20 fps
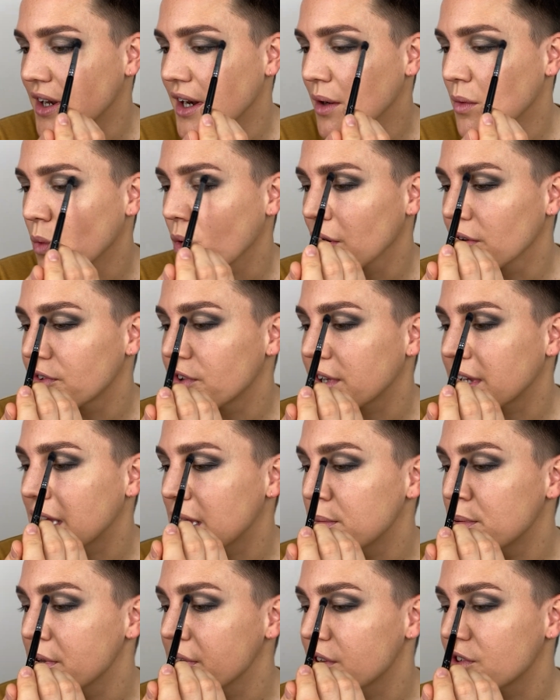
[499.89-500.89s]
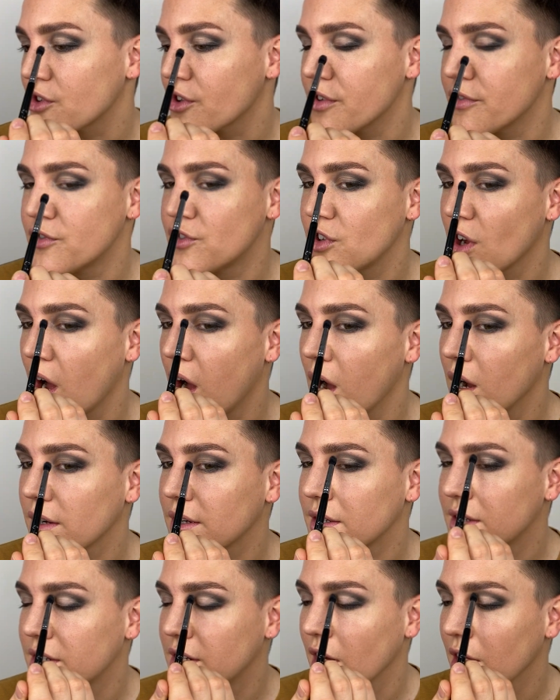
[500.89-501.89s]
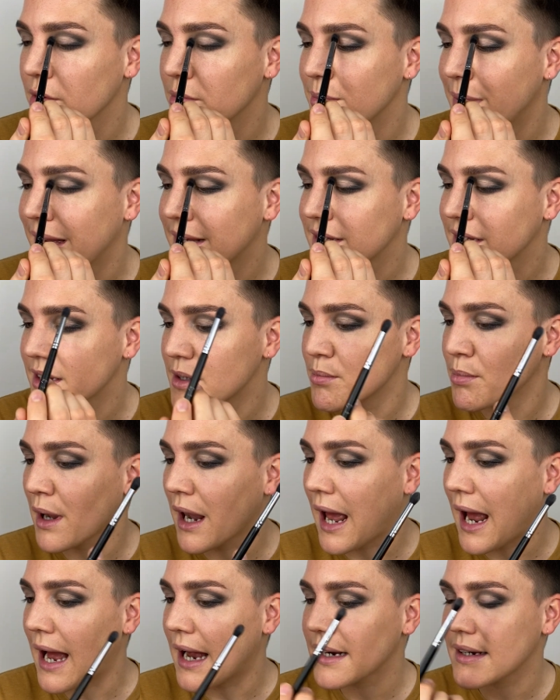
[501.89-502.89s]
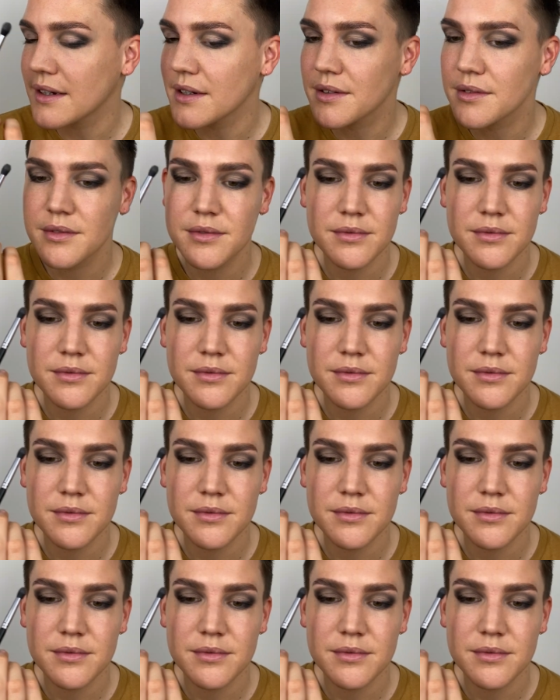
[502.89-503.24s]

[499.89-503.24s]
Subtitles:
I want to keep it this sort of dark gunmetal-y black.